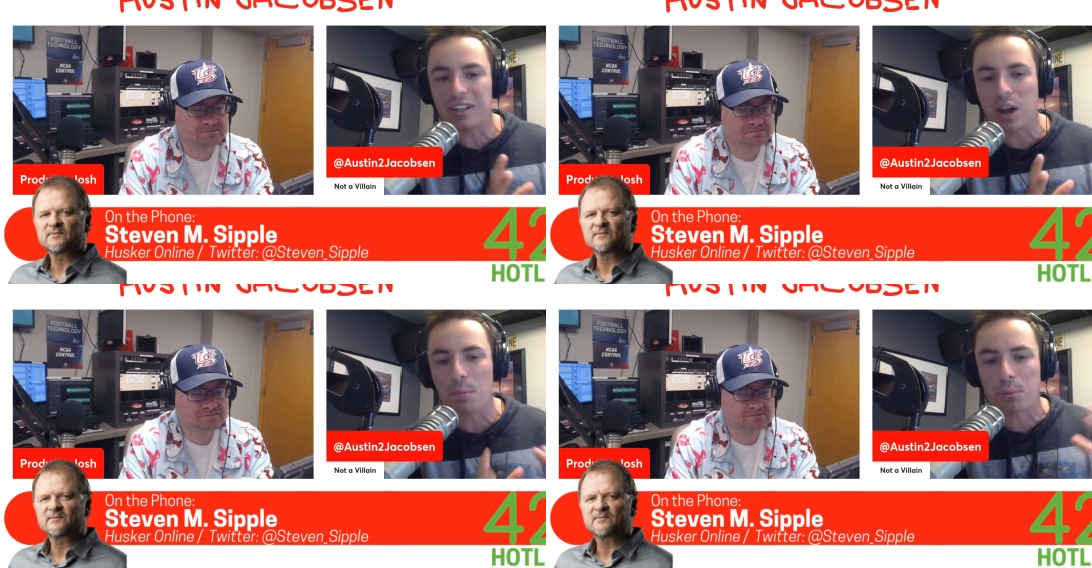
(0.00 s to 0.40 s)

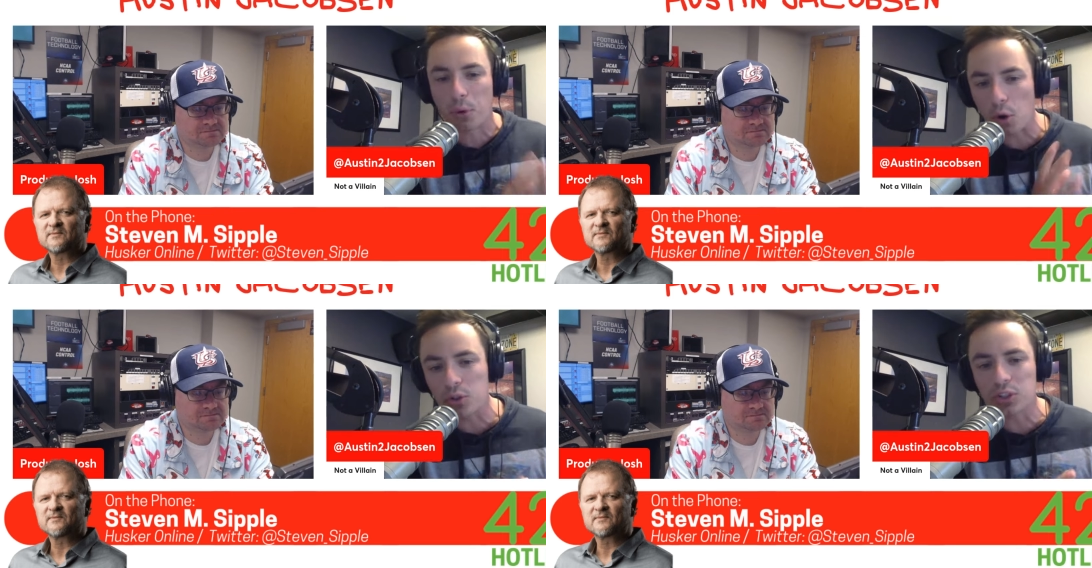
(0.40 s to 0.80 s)

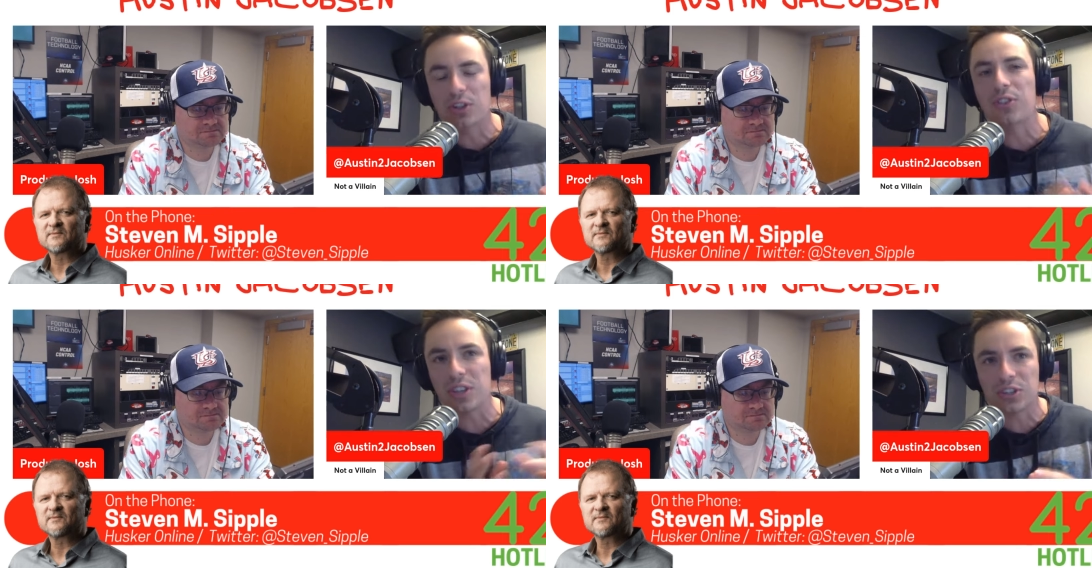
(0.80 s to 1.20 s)
Speaker 1: approach to
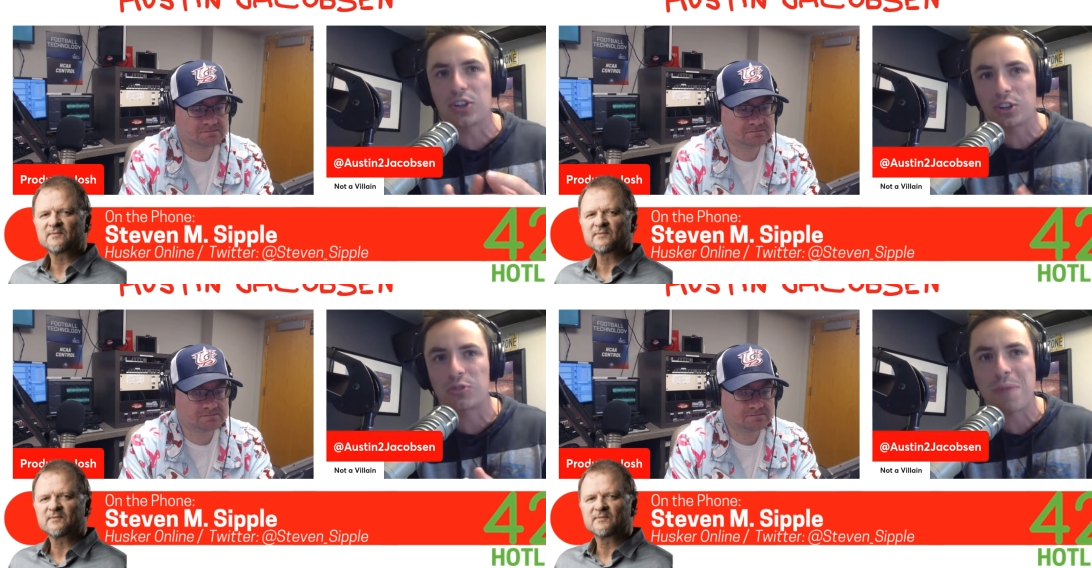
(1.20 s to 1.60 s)
this
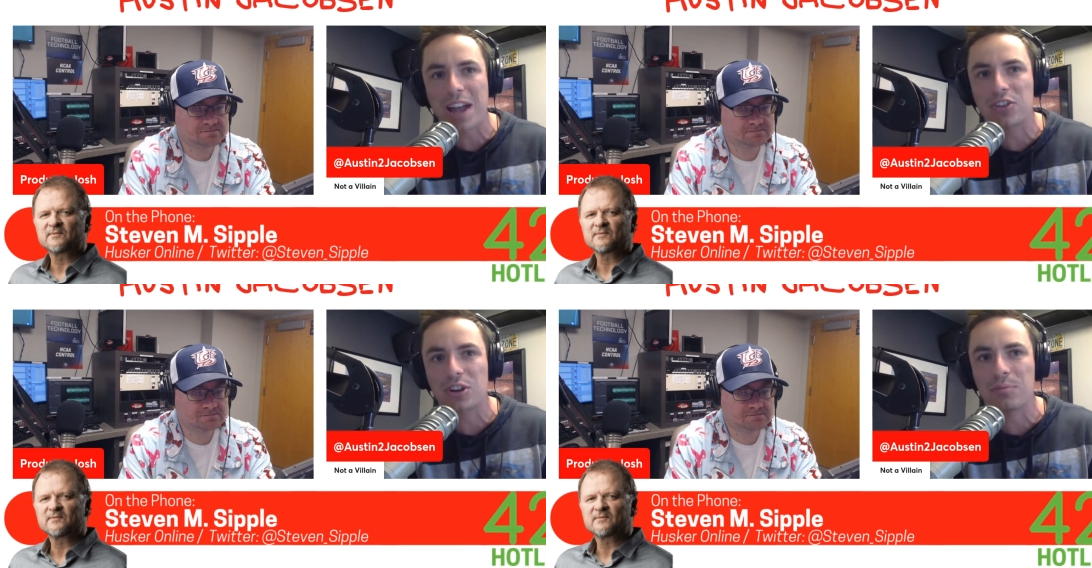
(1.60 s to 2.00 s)
year's
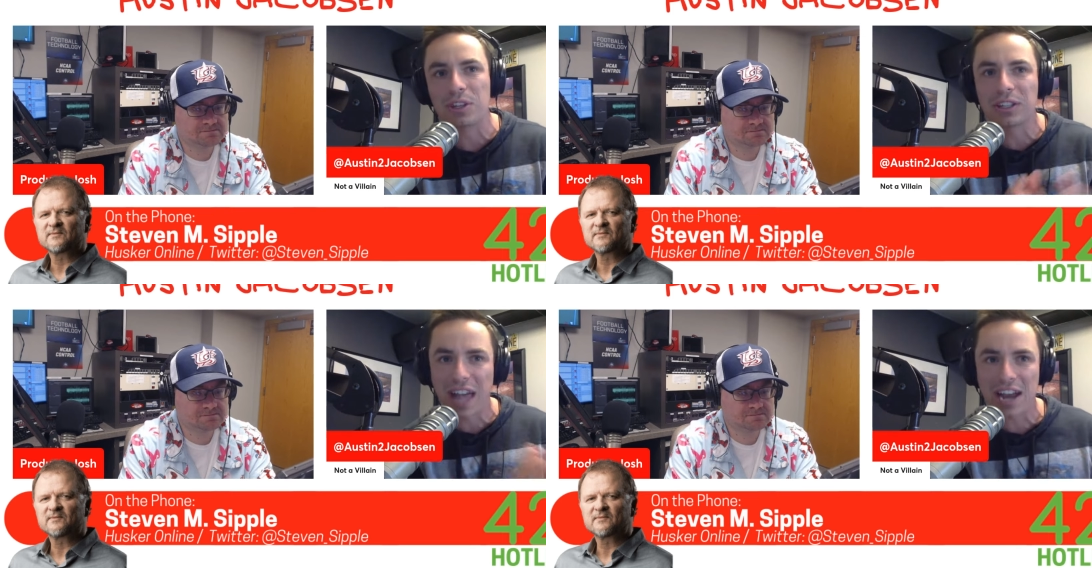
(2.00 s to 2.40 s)
matchup than
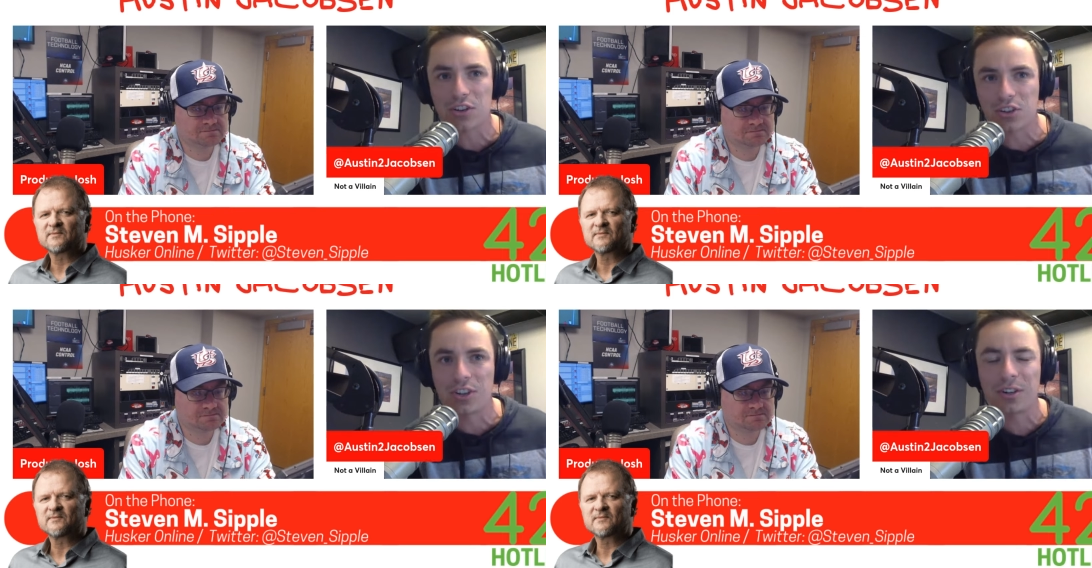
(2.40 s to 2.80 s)
last
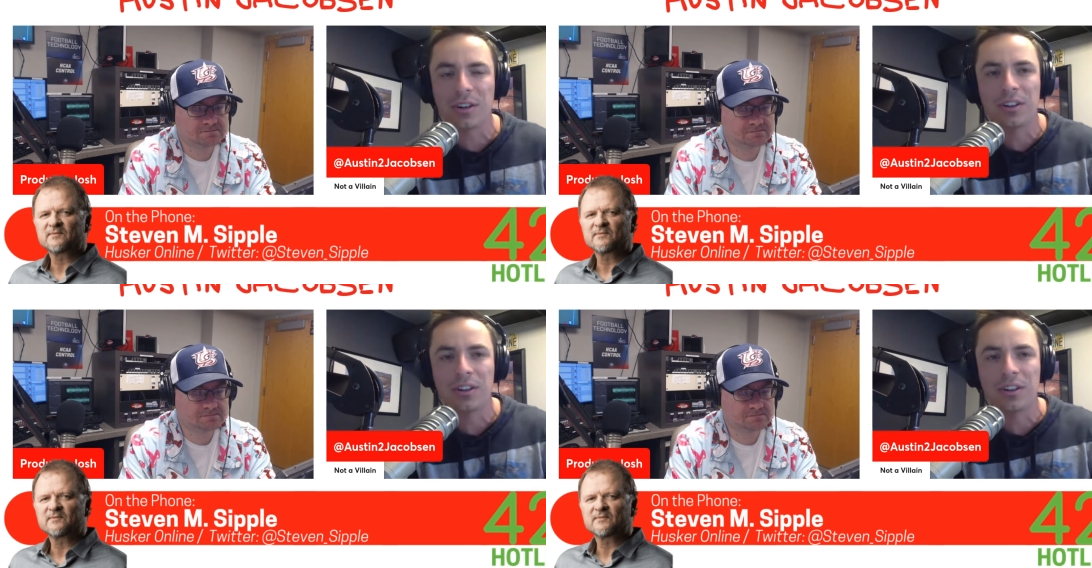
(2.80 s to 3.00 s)
year?